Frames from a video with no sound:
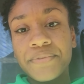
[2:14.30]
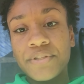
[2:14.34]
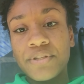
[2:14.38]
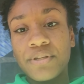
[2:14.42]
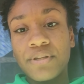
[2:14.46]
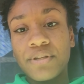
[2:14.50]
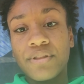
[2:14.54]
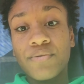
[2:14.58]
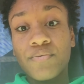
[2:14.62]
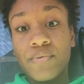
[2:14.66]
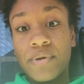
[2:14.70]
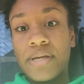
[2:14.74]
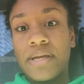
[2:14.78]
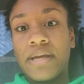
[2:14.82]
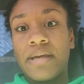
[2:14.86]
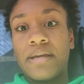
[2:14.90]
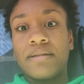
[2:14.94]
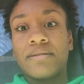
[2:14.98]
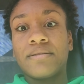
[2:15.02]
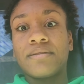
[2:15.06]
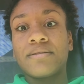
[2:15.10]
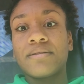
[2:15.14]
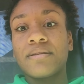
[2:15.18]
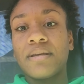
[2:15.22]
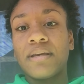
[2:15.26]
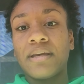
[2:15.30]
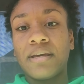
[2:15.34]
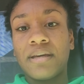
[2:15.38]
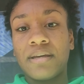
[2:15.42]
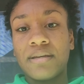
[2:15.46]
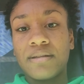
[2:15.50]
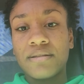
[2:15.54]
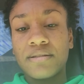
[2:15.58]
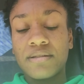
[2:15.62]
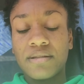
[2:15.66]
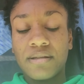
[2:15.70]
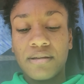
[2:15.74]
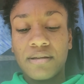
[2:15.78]
3 kids,
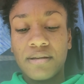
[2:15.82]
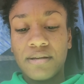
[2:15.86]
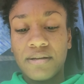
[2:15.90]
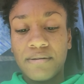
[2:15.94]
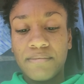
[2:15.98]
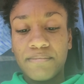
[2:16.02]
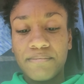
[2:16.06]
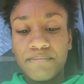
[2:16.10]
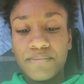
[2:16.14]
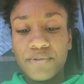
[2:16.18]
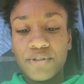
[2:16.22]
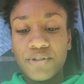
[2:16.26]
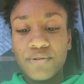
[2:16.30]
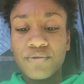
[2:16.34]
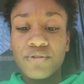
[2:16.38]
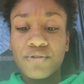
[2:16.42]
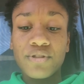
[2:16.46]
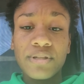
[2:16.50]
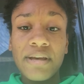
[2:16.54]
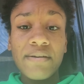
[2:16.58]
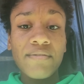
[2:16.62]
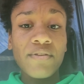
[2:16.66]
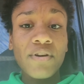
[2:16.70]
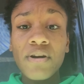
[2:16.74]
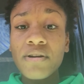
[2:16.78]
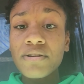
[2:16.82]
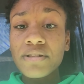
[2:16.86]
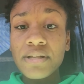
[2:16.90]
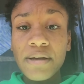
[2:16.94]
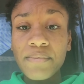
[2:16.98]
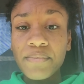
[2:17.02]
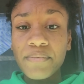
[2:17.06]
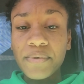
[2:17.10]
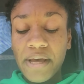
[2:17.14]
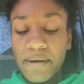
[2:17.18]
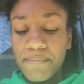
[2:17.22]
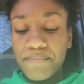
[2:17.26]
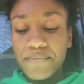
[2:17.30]
and she was just having a hard
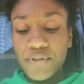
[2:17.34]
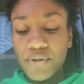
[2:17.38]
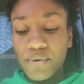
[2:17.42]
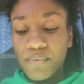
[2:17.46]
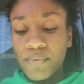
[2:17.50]
time with that.